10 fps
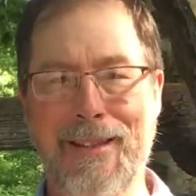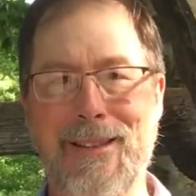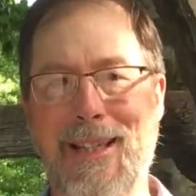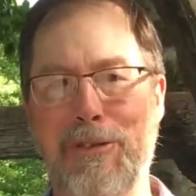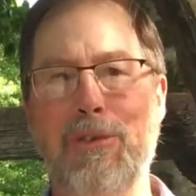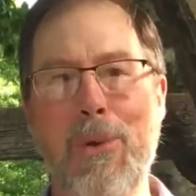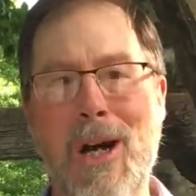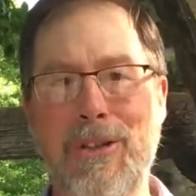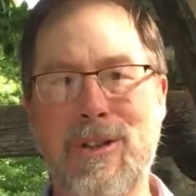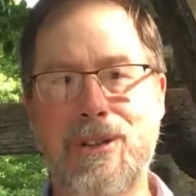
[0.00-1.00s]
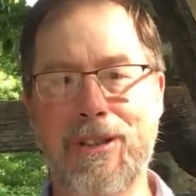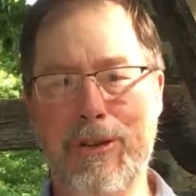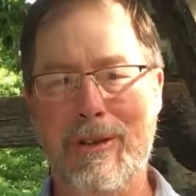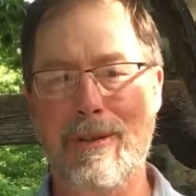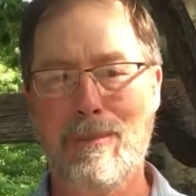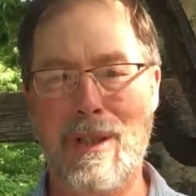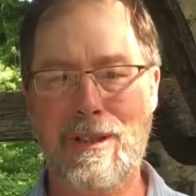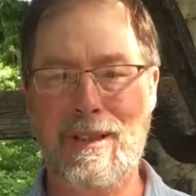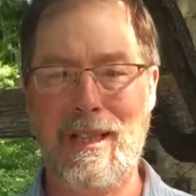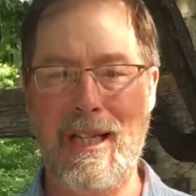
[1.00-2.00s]
Thanks for watching this
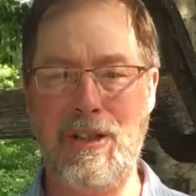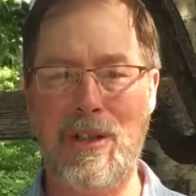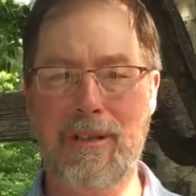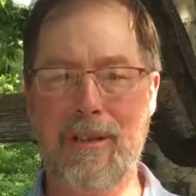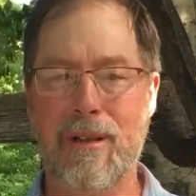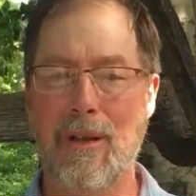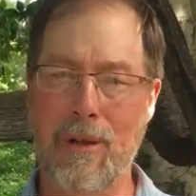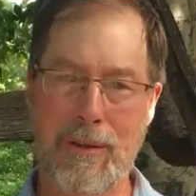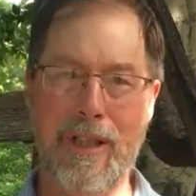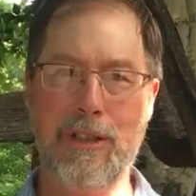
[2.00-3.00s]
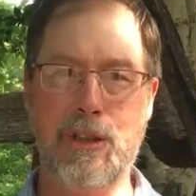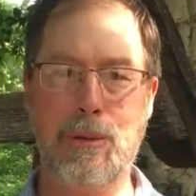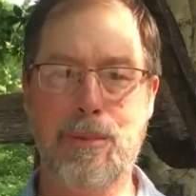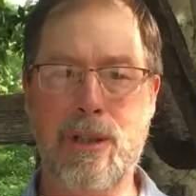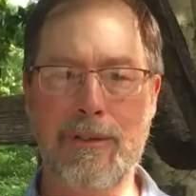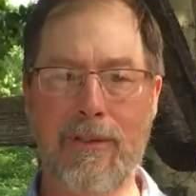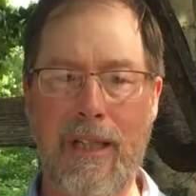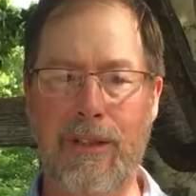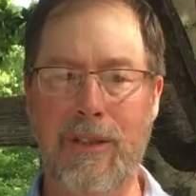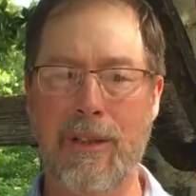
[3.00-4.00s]
presentation on digital
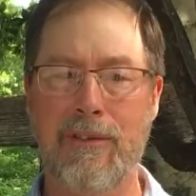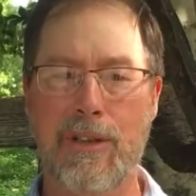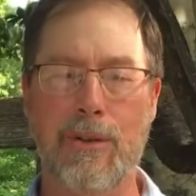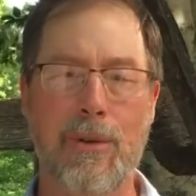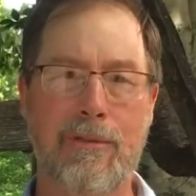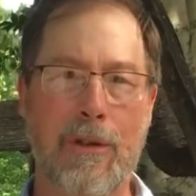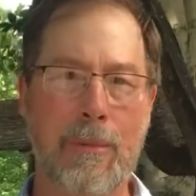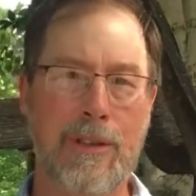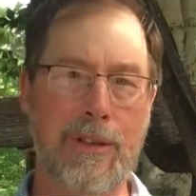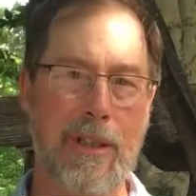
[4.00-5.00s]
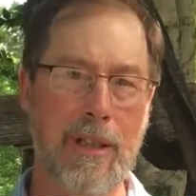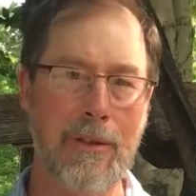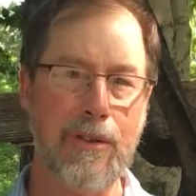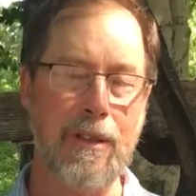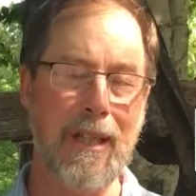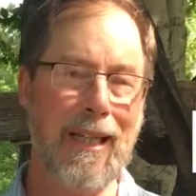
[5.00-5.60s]
preservation of historic farming skills.